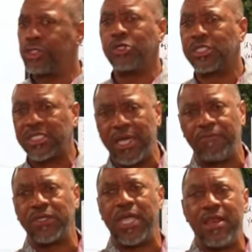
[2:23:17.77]
a
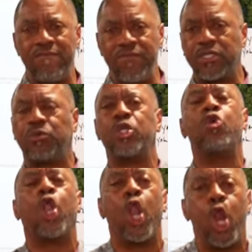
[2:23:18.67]
selfish individual. You're a
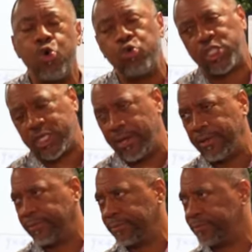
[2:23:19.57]
loser. Yeah.
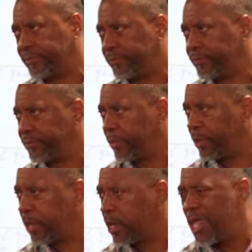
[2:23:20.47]
Yeah.
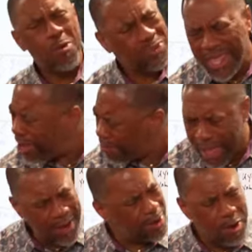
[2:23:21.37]
You don't think about
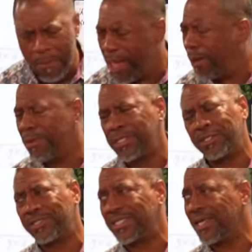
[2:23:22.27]
nobody but
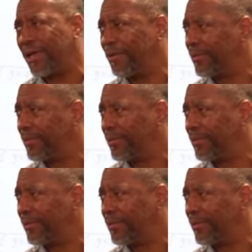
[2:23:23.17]
yourself.